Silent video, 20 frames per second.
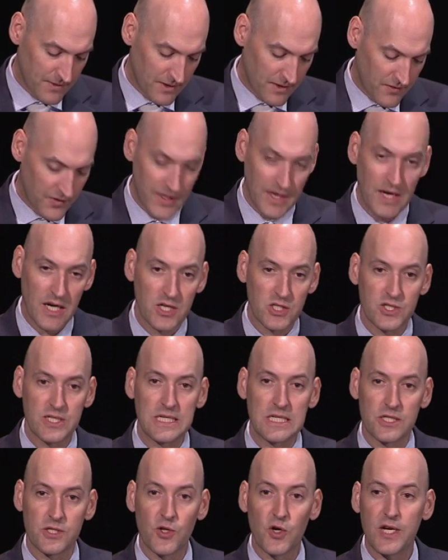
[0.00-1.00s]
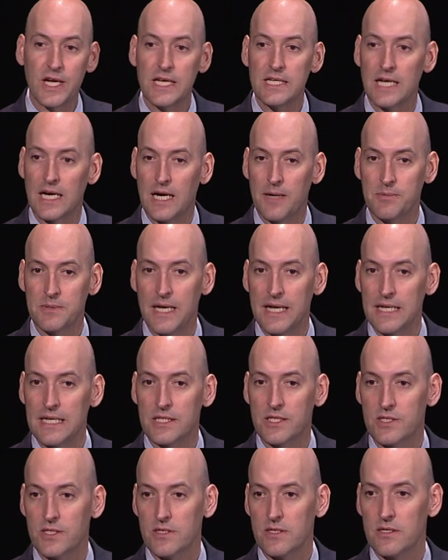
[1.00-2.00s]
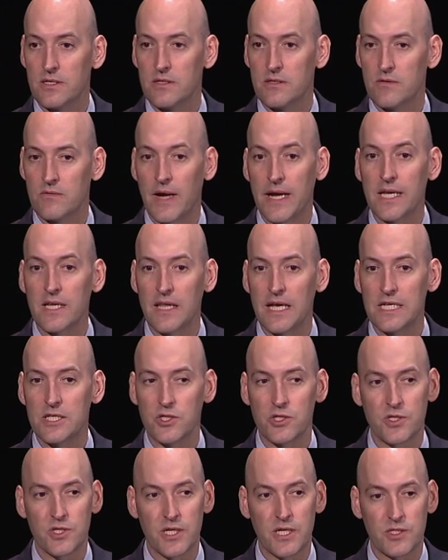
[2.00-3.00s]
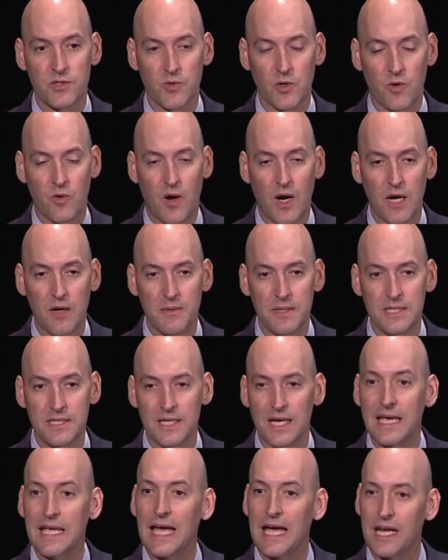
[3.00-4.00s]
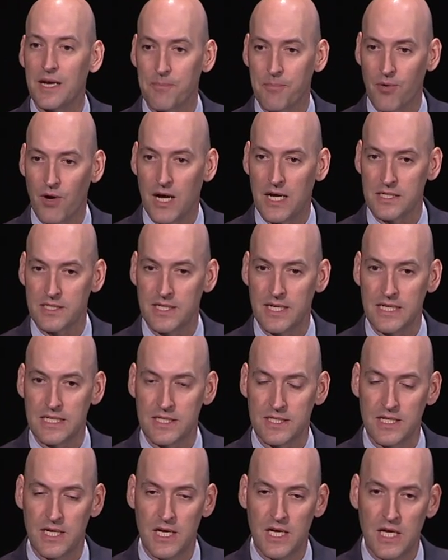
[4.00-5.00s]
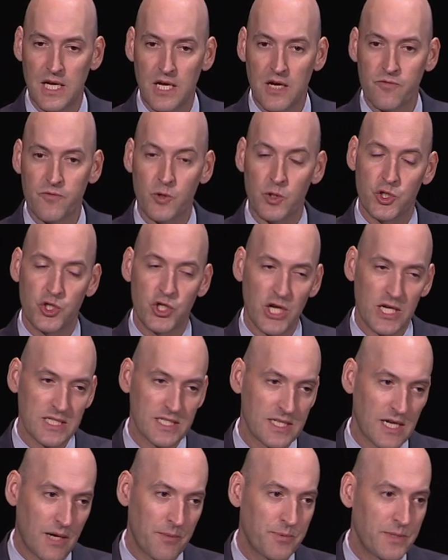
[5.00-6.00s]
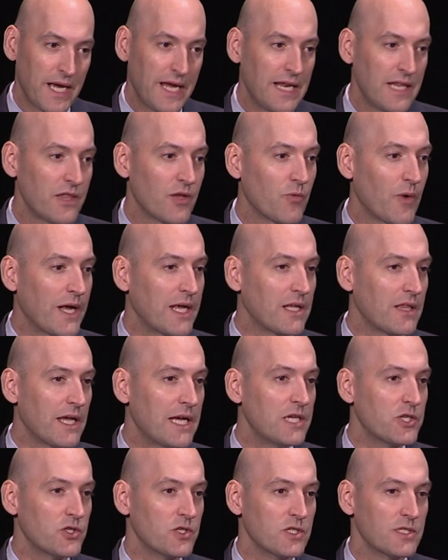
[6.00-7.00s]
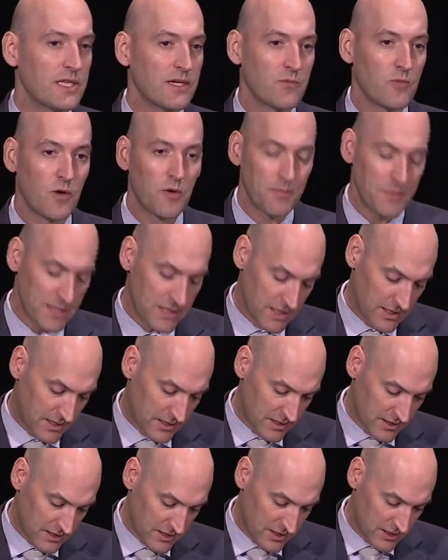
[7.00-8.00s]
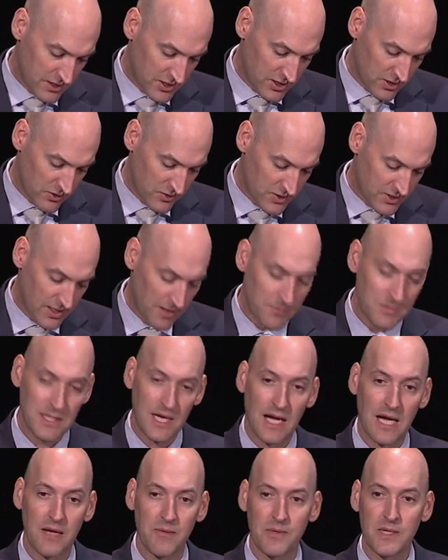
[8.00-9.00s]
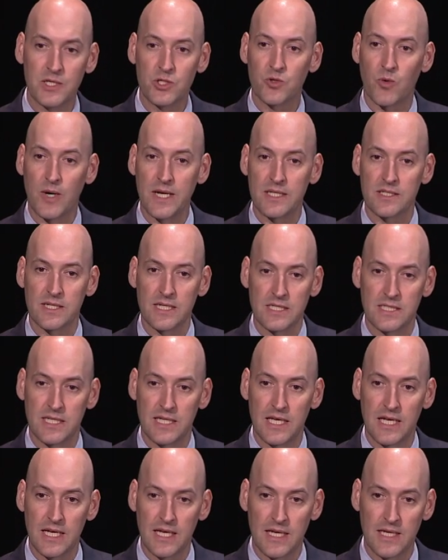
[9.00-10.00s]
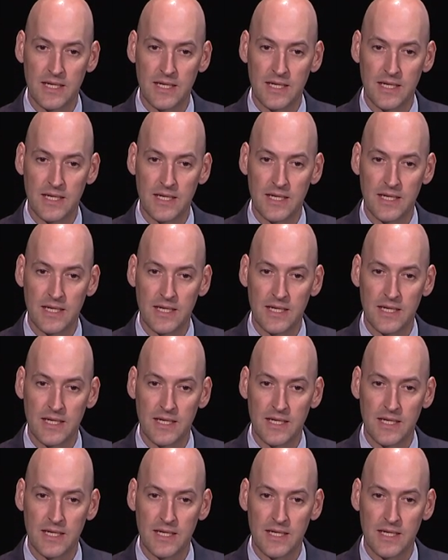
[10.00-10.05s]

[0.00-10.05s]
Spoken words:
The NRC is looking to update its regulations and its requirements, again, a process for just updating the regulations that won't be done until sometime in 2016,